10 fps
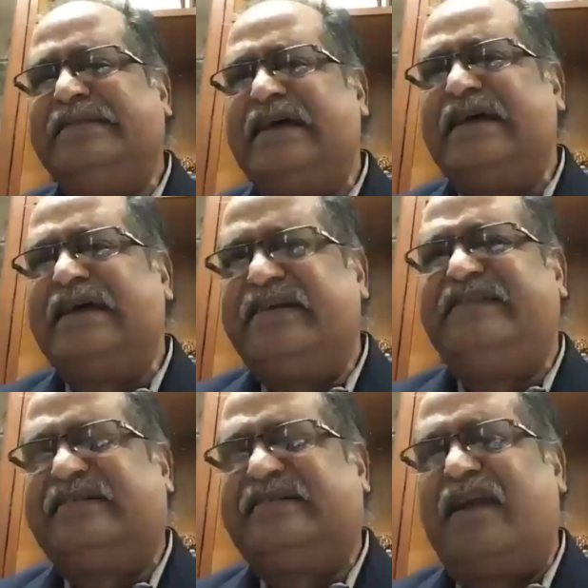has
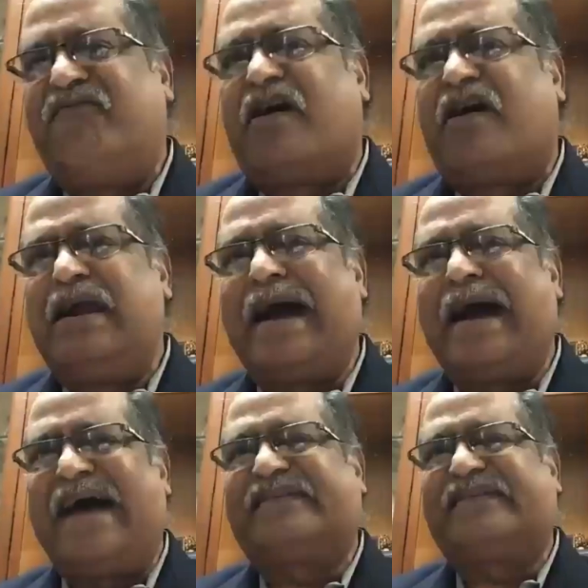invaded into
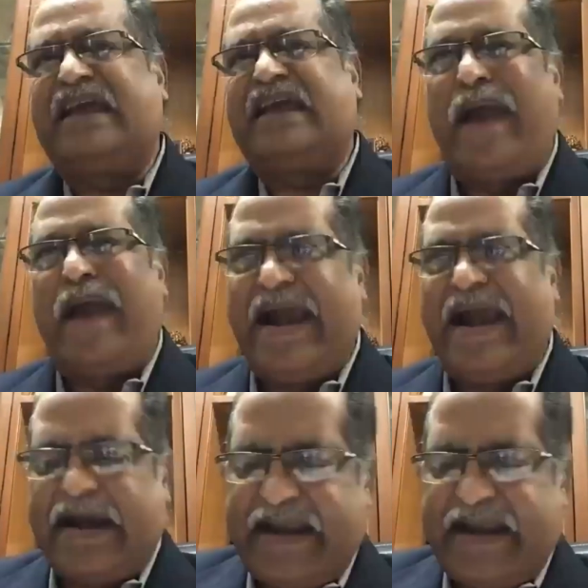the human's life,